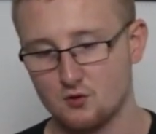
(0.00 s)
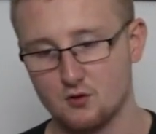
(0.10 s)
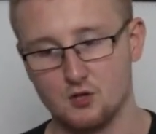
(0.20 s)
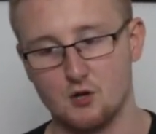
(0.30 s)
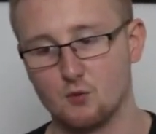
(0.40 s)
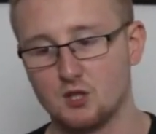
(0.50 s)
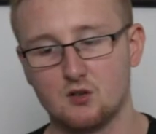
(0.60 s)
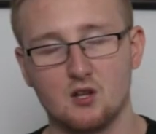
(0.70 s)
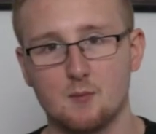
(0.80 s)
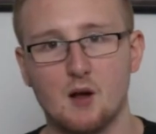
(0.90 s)
you know, we could
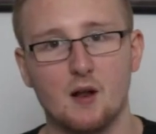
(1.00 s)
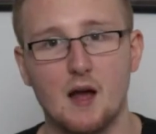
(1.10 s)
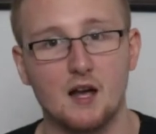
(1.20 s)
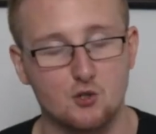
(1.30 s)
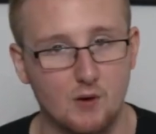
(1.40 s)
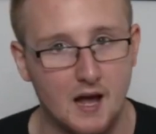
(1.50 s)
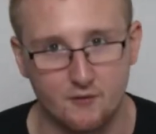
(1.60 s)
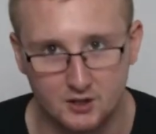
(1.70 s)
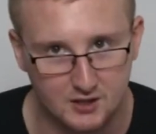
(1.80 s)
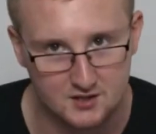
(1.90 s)
think about actually
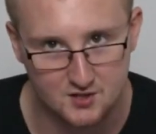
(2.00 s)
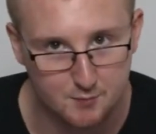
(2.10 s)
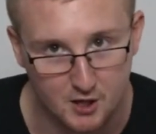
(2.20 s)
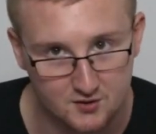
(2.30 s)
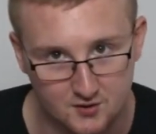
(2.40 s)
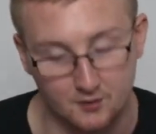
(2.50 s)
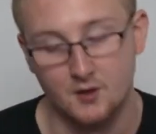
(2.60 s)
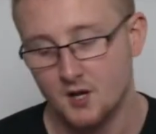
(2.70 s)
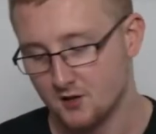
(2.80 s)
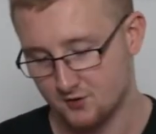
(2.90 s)
having it as a sponsor.
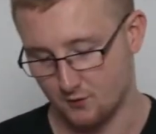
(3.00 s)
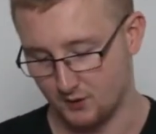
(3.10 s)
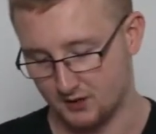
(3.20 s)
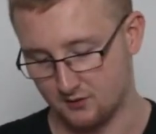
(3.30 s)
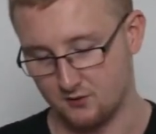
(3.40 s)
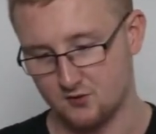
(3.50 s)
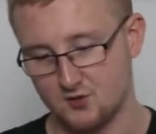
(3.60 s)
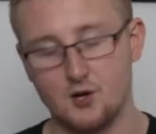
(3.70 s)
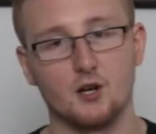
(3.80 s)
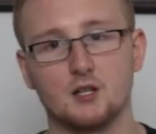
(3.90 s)
So we can
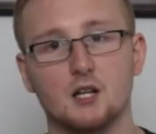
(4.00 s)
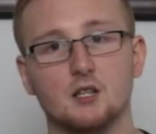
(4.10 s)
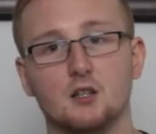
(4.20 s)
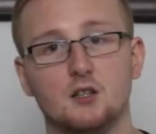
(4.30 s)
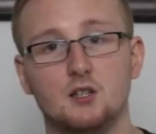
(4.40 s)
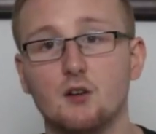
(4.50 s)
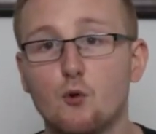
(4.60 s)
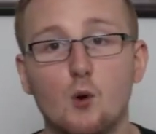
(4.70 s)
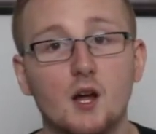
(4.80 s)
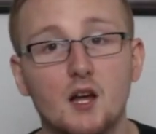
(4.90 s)
start getting
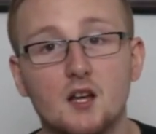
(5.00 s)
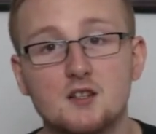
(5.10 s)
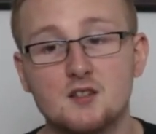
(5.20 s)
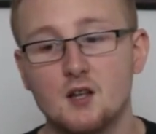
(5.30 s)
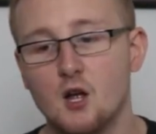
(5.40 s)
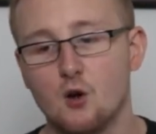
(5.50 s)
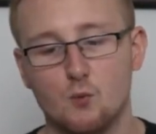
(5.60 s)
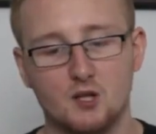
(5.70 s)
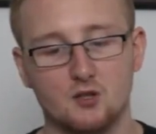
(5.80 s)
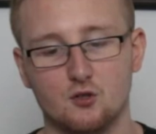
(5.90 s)
giveaways.
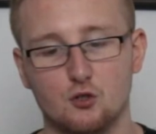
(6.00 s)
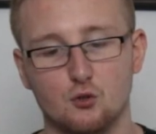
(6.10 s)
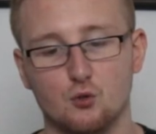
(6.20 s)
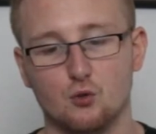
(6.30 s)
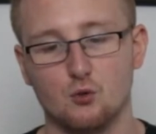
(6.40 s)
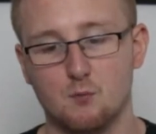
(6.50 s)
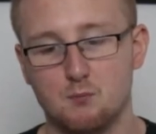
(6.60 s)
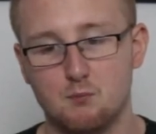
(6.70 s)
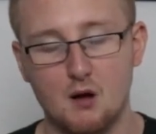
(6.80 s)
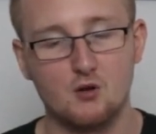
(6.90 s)
We can do
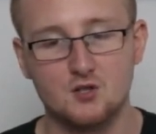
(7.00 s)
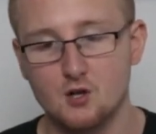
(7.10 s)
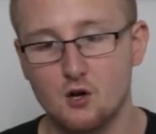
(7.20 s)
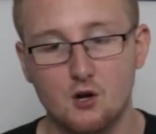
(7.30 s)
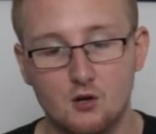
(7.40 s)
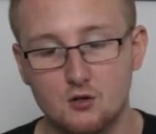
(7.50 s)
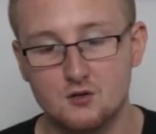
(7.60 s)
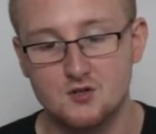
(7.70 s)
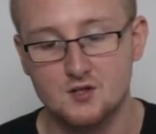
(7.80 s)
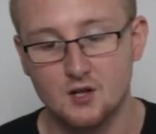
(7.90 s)
bonus
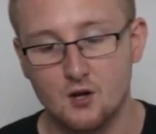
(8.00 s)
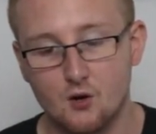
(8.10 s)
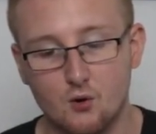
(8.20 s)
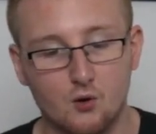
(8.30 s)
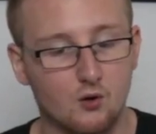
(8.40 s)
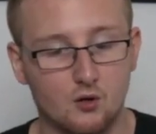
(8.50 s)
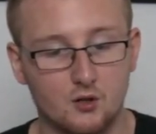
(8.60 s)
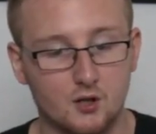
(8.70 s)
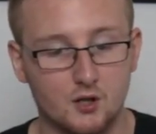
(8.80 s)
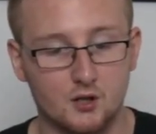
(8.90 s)
codes
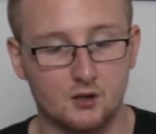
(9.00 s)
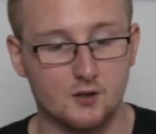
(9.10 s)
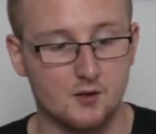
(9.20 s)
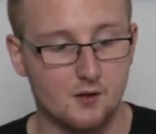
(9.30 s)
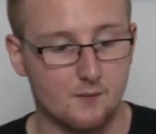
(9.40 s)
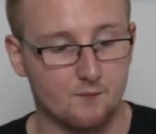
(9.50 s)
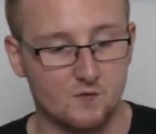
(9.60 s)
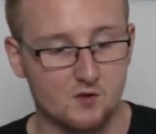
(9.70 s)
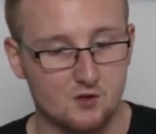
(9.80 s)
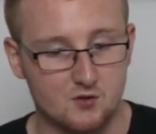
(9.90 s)
or
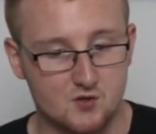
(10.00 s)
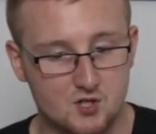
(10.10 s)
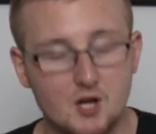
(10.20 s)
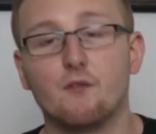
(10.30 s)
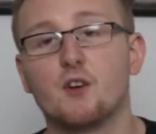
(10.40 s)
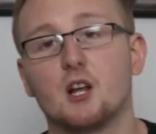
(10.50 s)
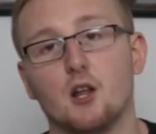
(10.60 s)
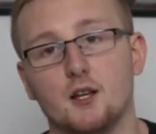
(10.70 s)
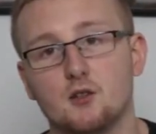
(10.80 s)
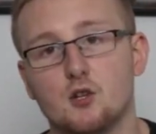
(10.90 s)
something
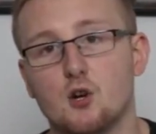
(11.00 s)
like, you